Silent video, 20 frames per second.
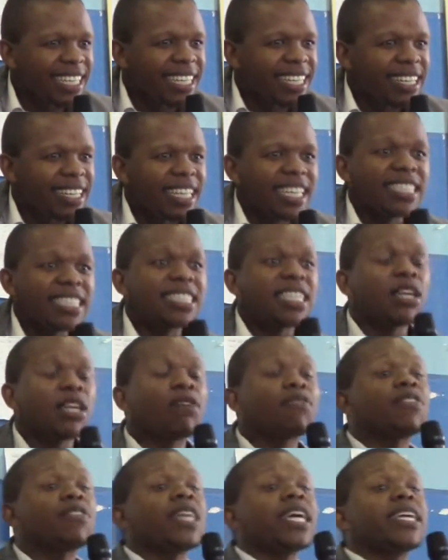Instead
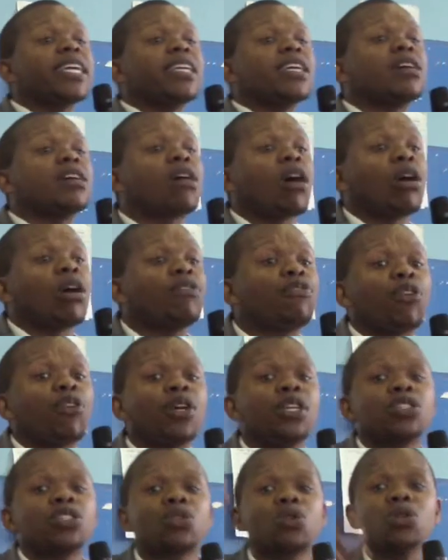of thanking God for
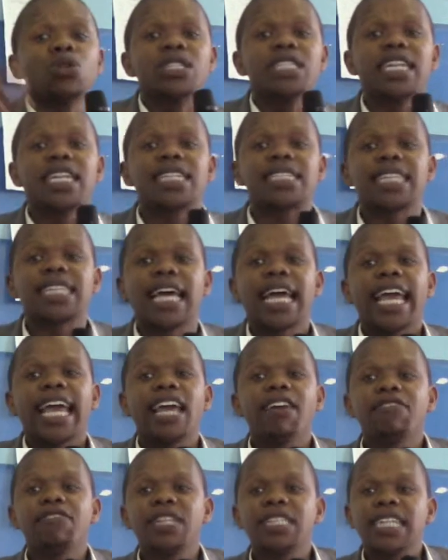His goodness,
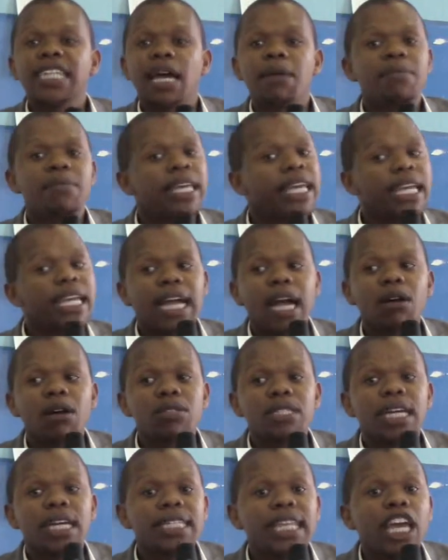every time they
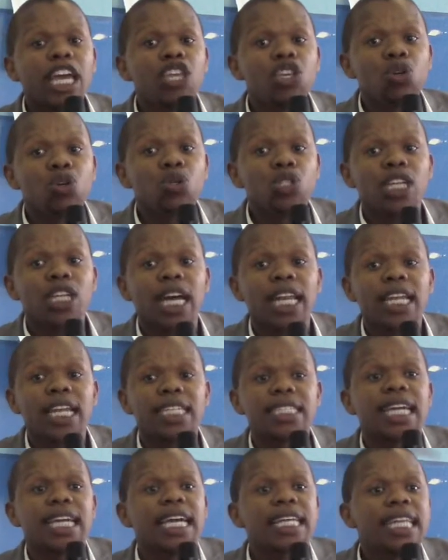encountered a new
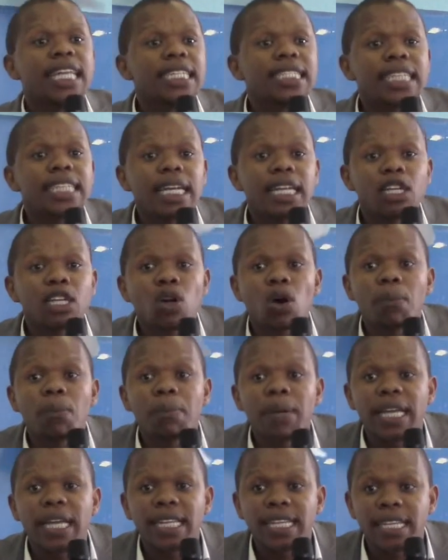challenge, they started
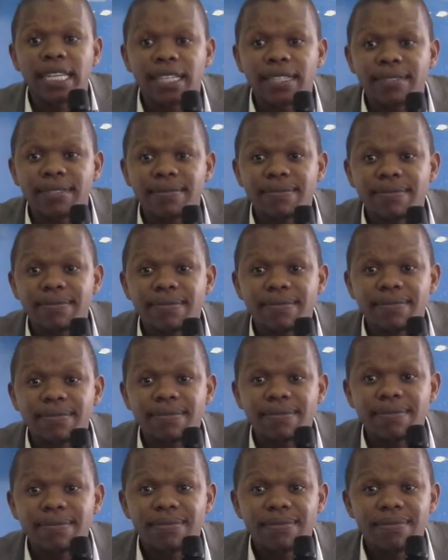complaining.
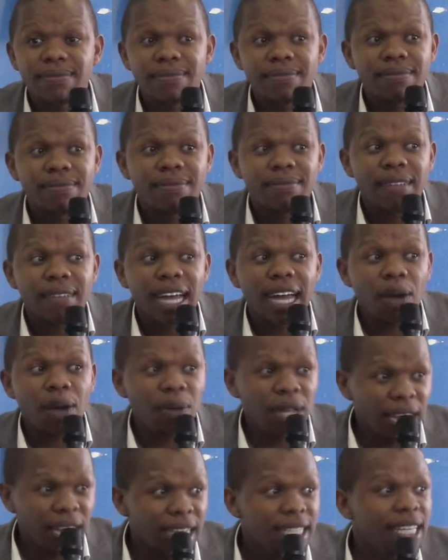Are
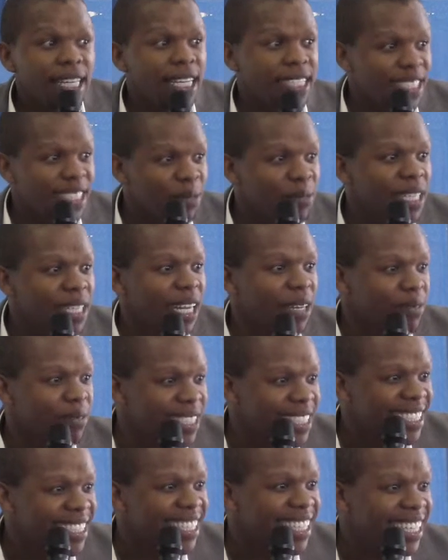we like that
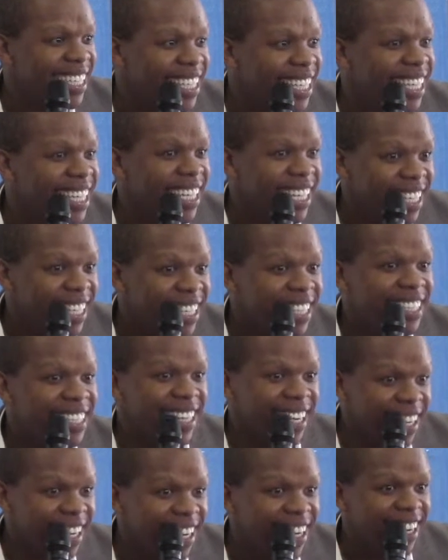sometimes? Yes.
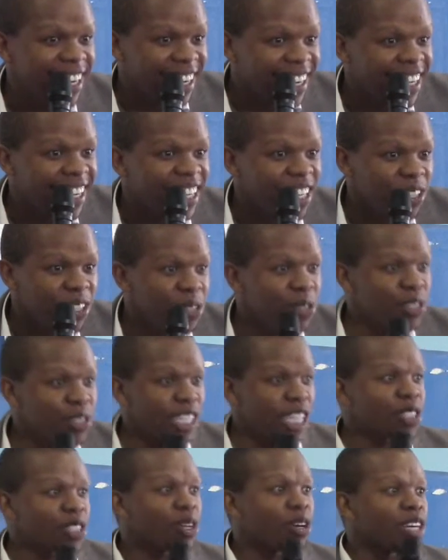Yeah. You, you
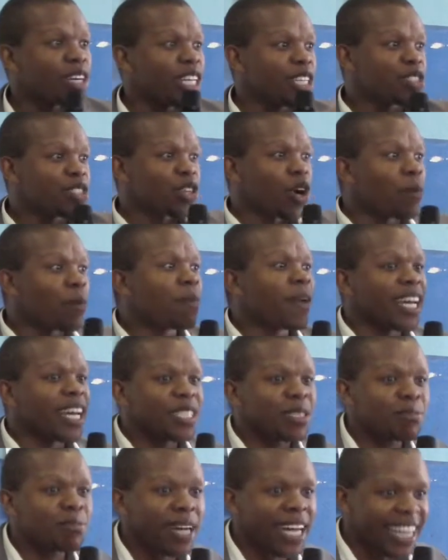just got a job
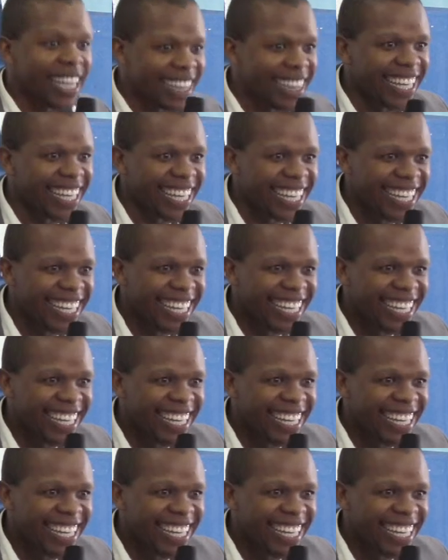last month, eh?